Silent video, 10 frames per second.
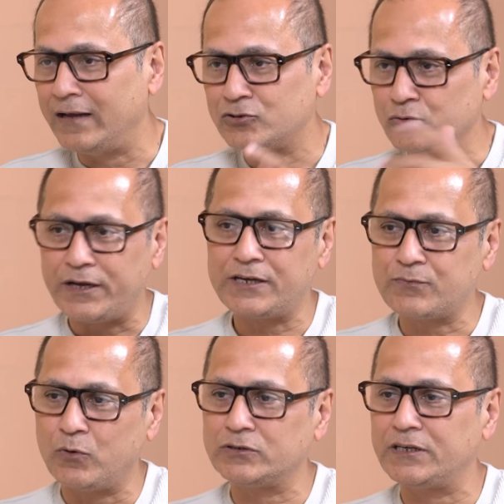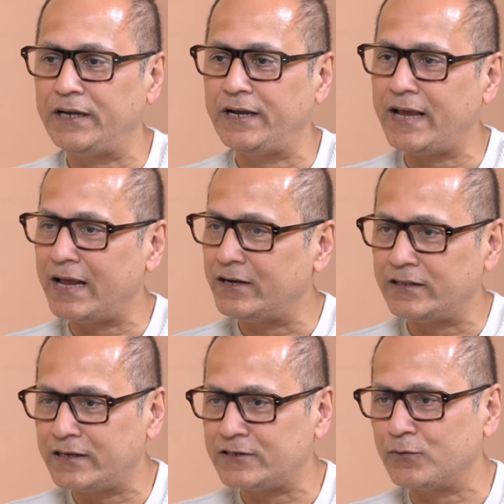Suresh was in India and
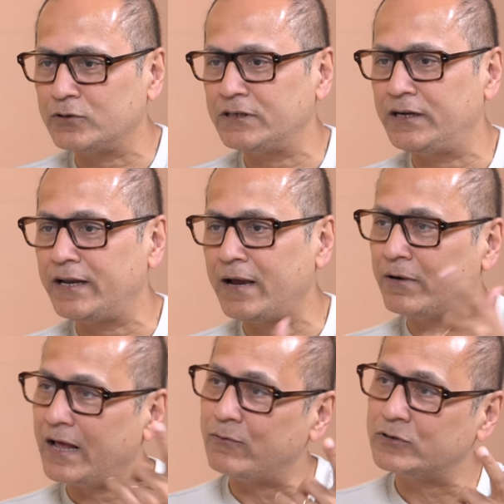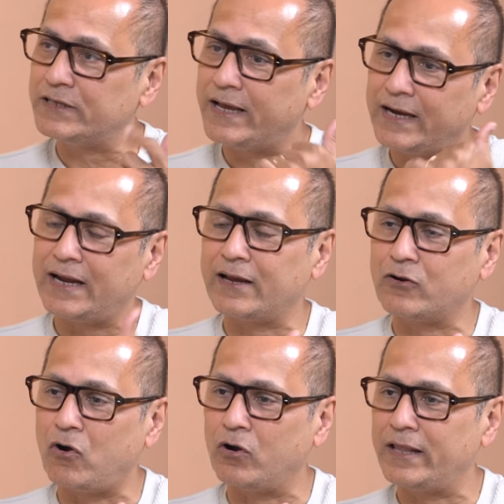Ritesh was in India, but I was there, and I
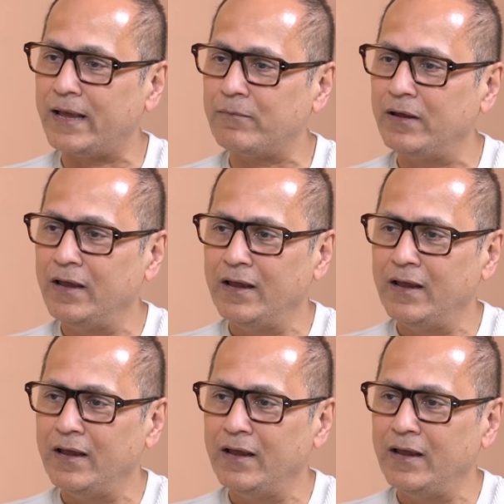called them.